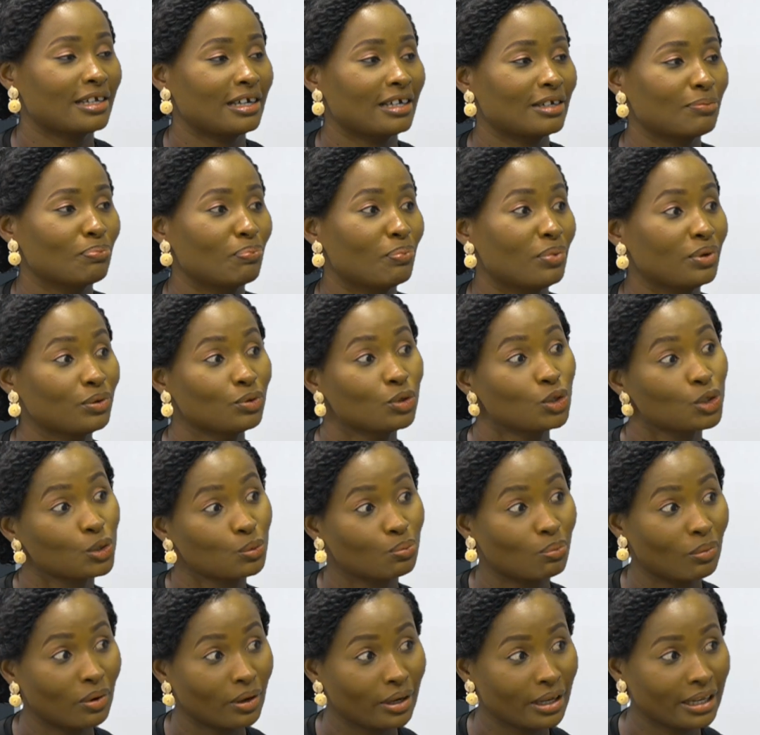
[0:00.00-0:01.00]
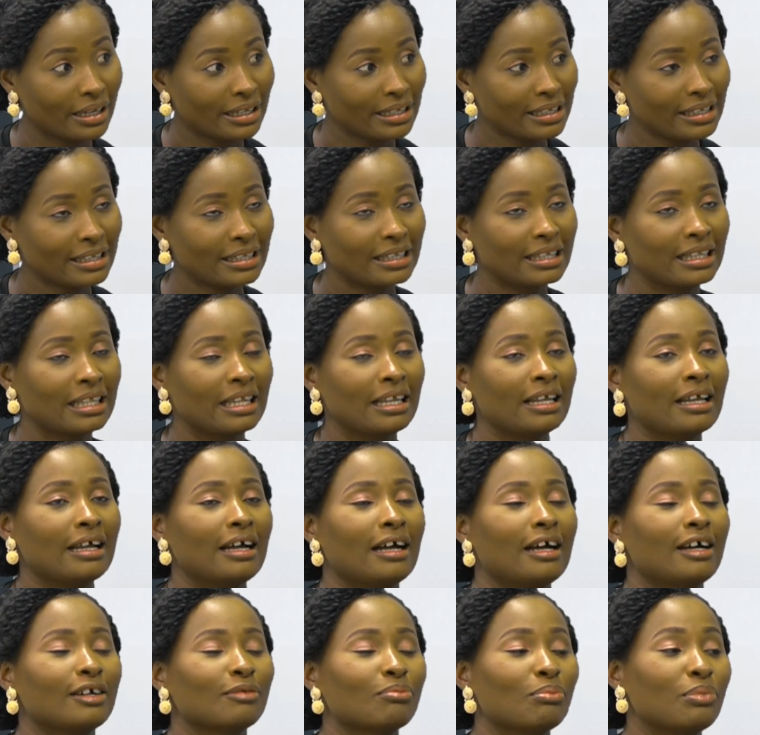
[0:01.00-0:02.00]
are born small
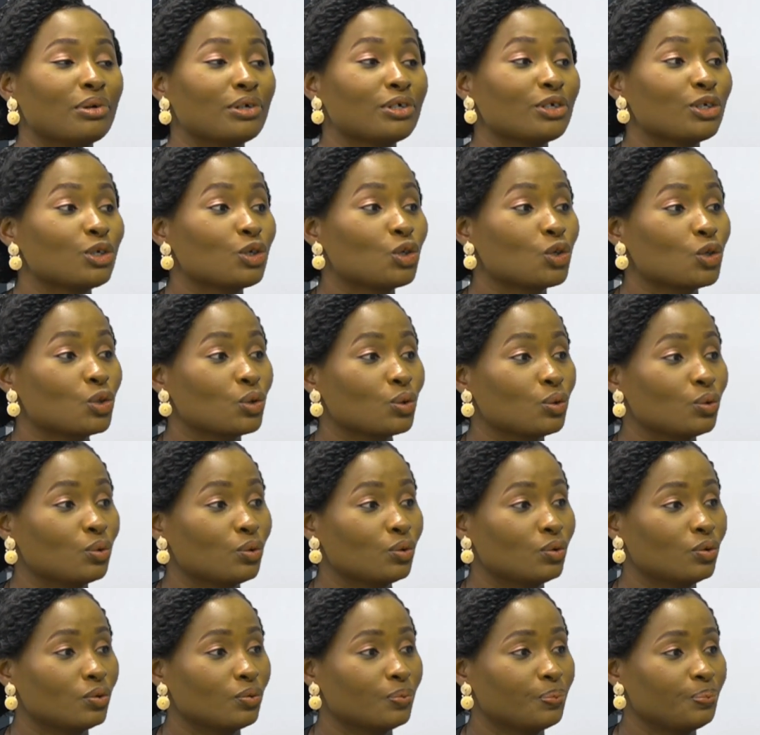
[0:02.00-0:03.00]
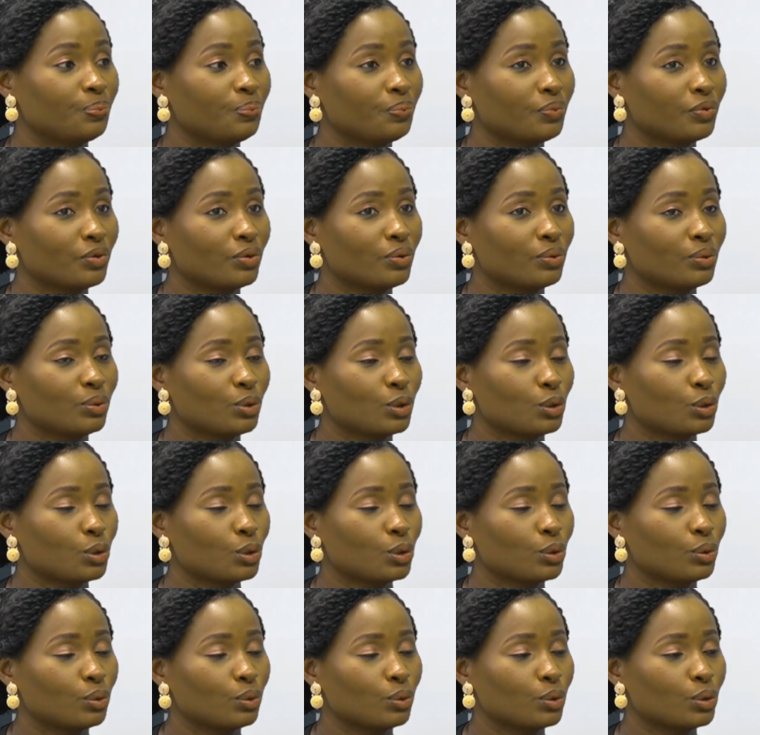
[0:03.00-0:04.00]
and born too
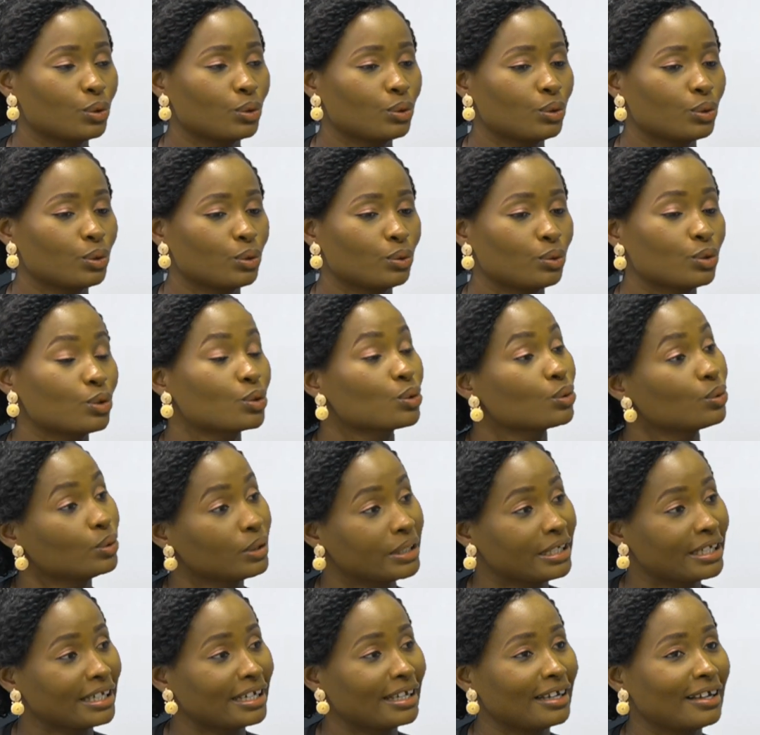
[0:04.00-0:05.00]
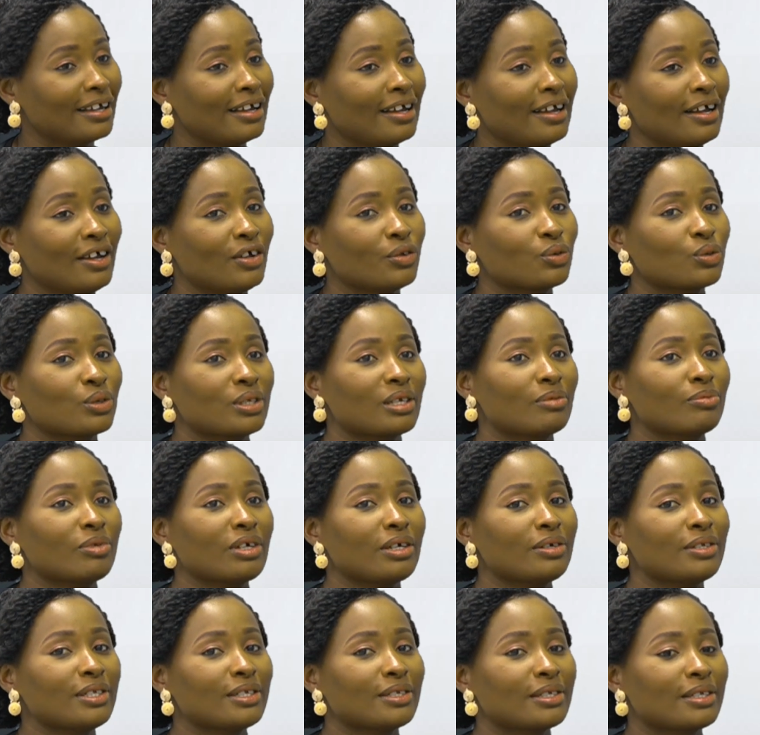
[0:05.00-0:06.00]
soon. So
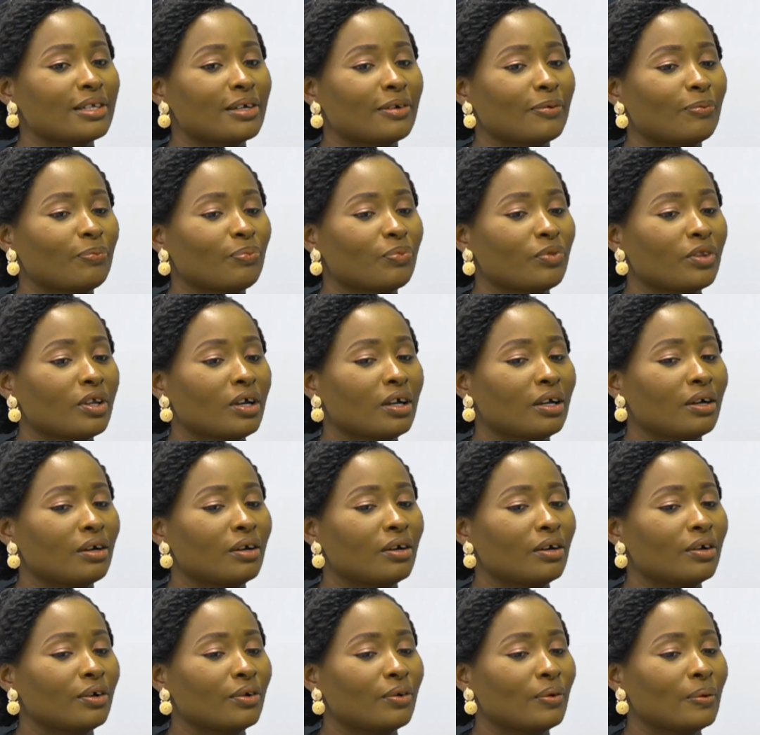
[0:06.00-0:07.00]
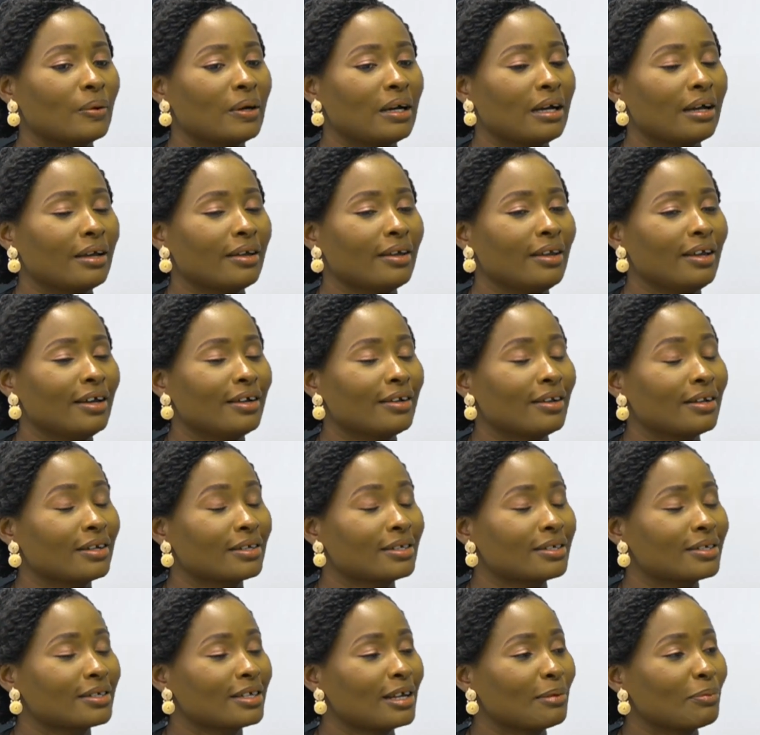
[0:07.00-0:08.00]
sometimes I hear
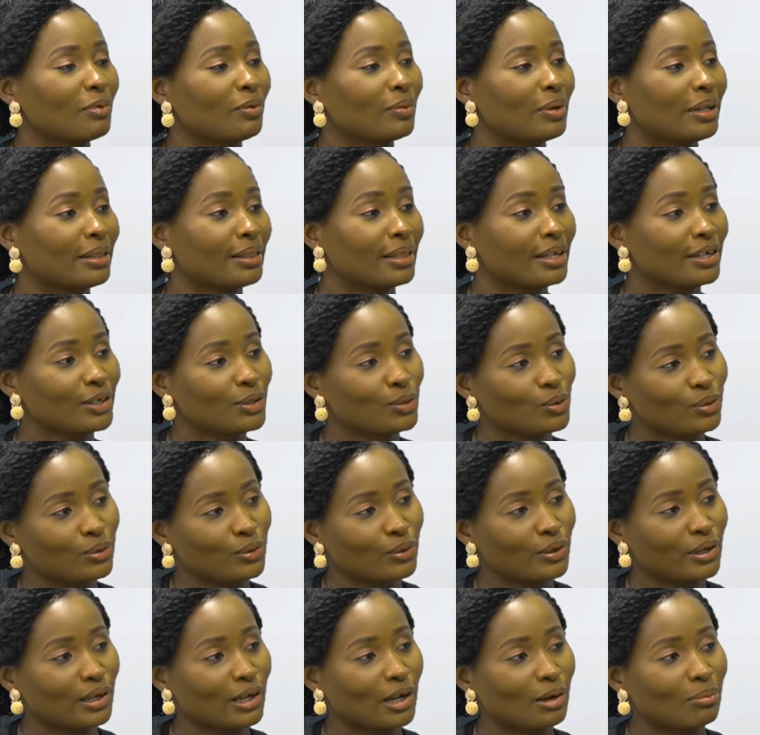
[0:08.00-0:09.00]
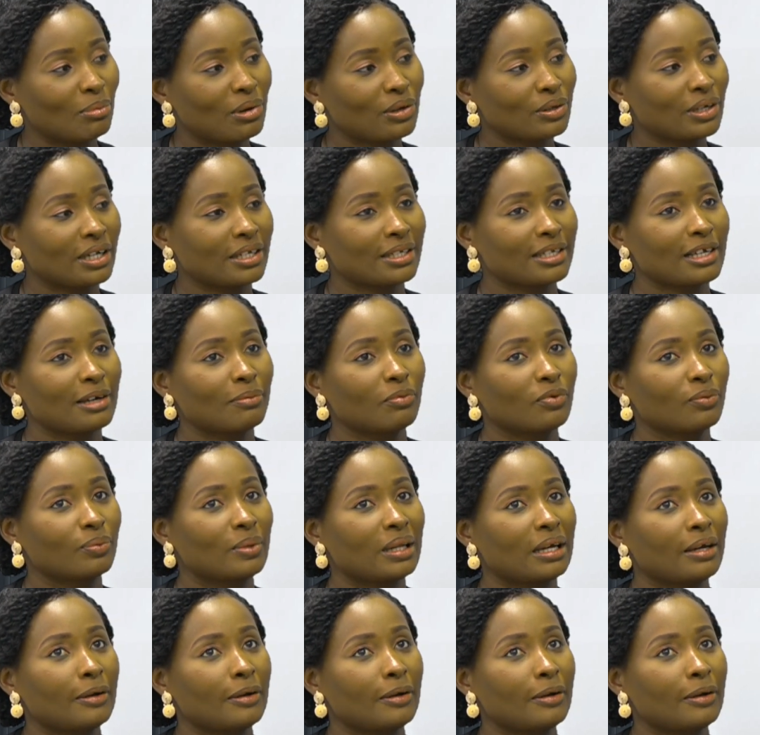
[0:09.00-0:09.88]
some of the things you're talking about are some of